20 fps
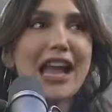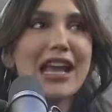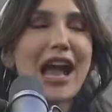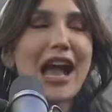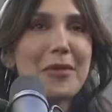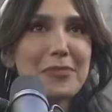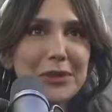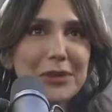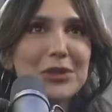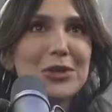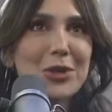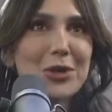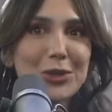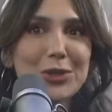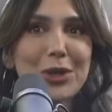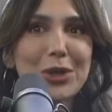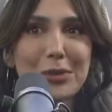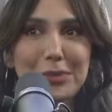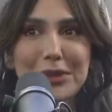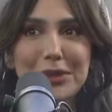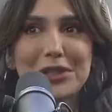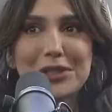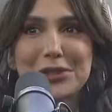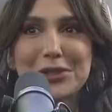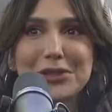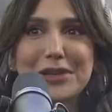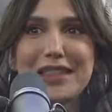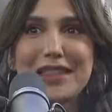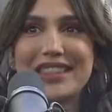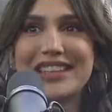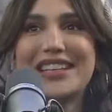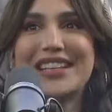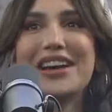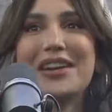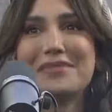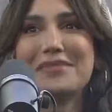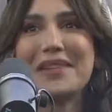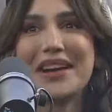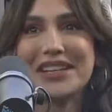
I happened not to open the door at the time.